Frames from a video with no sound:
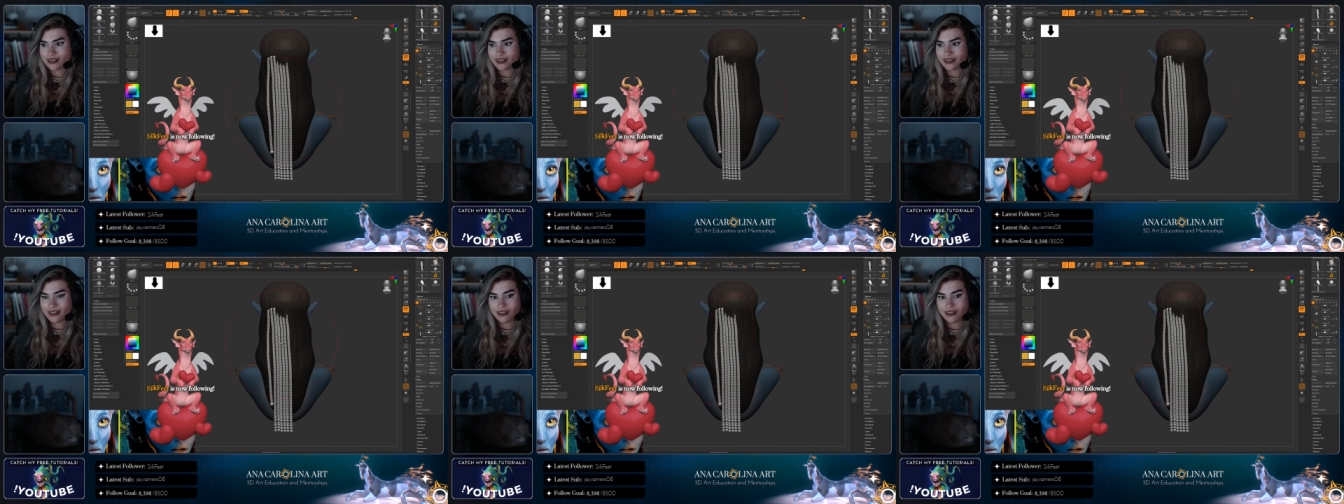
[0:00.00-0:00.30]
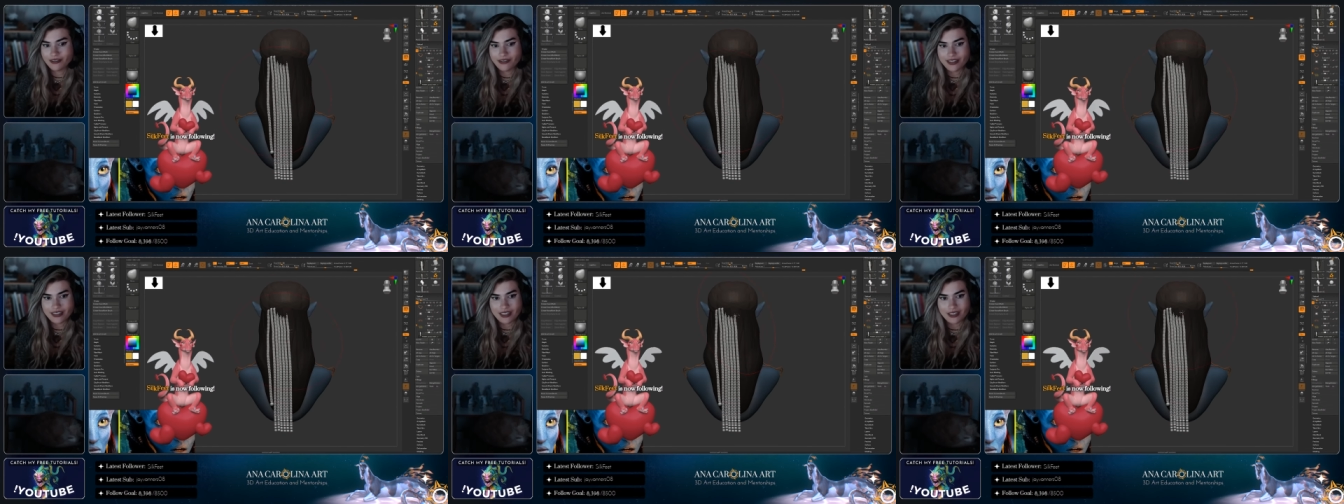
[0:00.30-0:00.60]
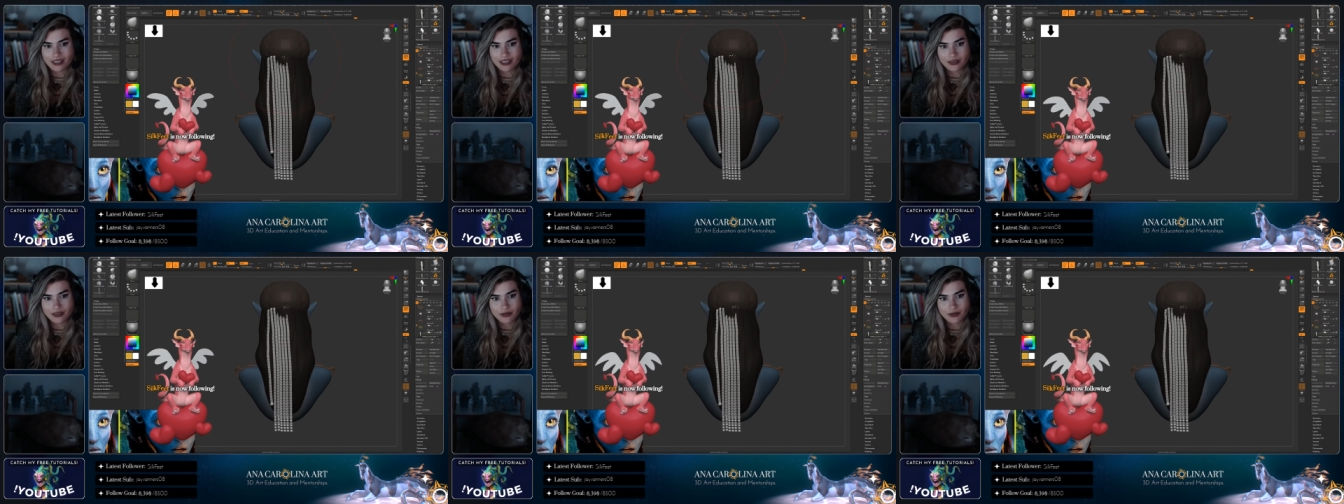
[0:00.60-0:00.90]
Silkfeed,
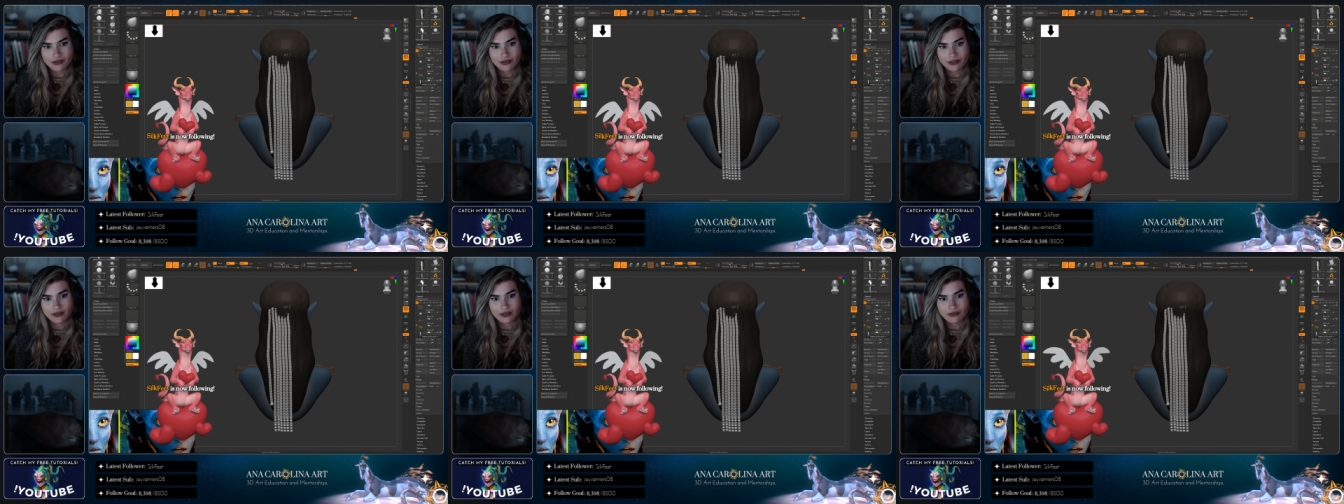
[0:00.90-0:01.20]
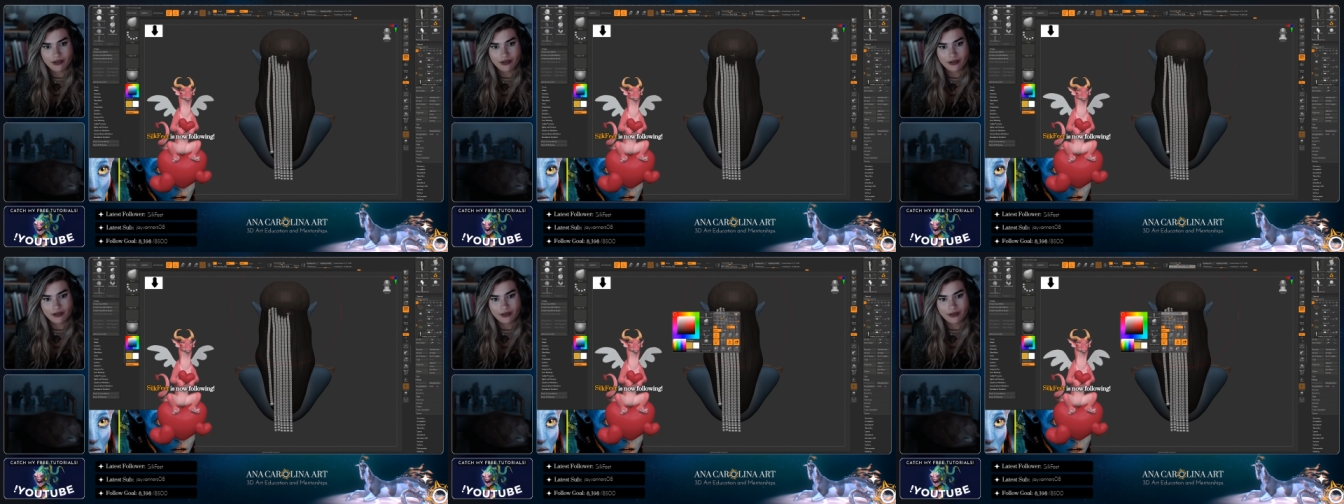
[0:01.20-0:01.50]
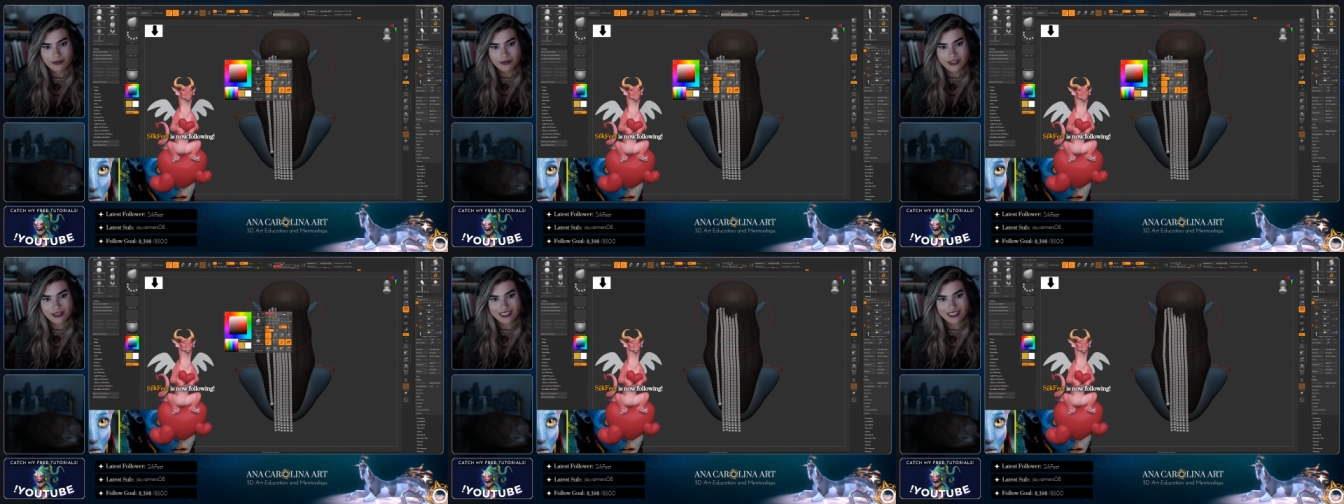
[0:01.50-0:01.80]
thank you so much for the follow.
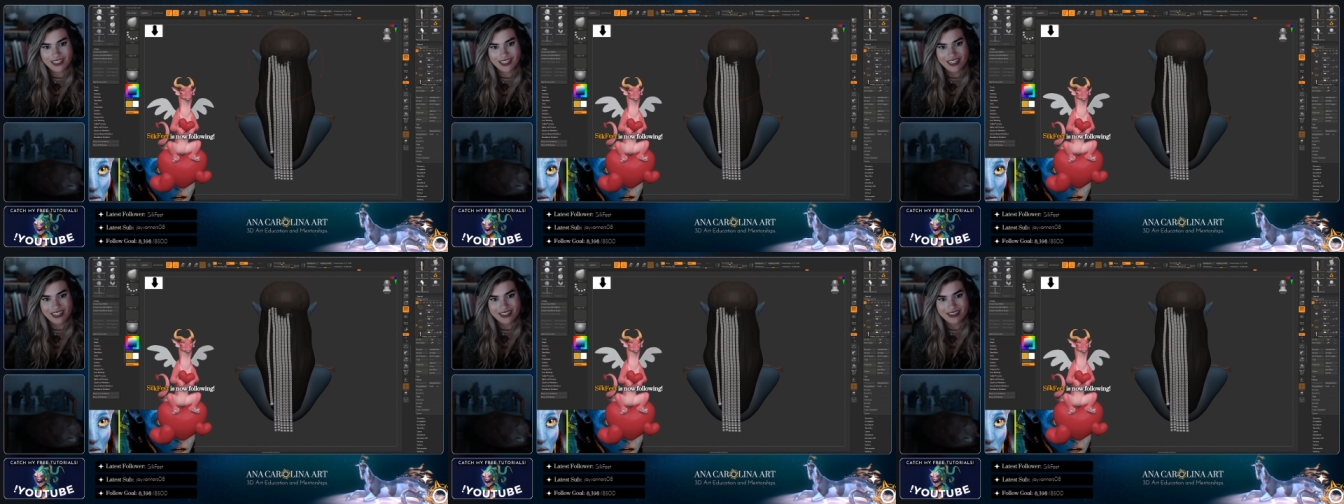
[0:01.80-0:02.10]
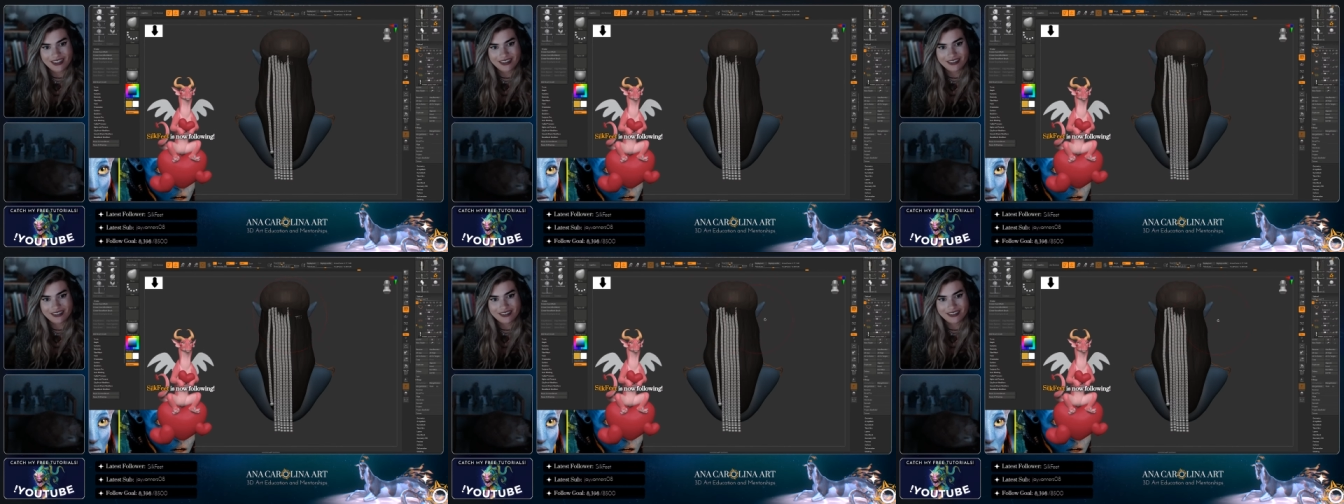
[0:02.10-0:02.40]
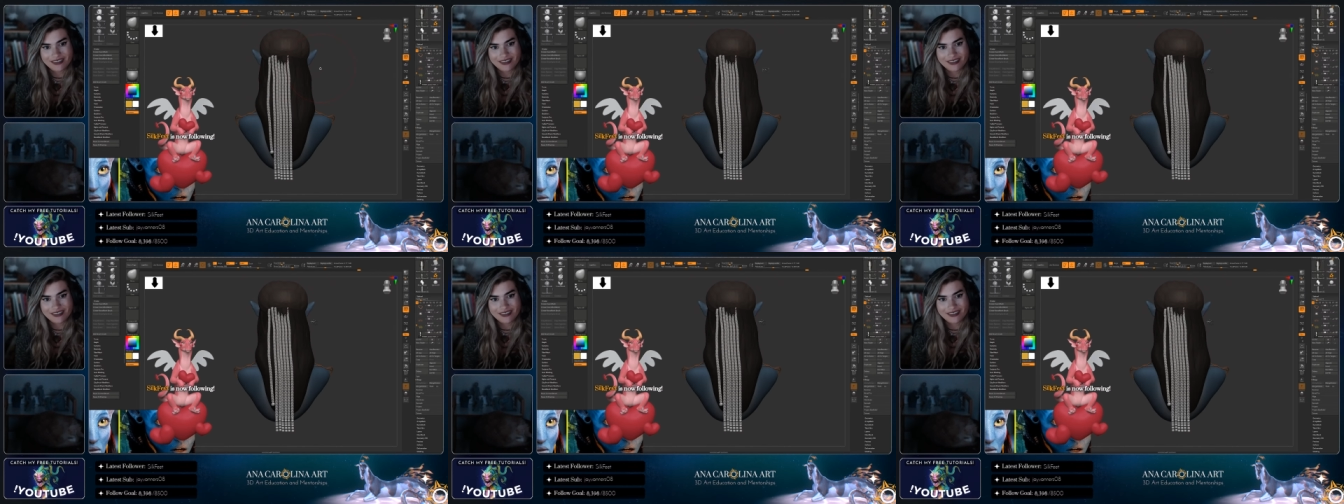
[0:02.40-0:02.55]
I appreciate it.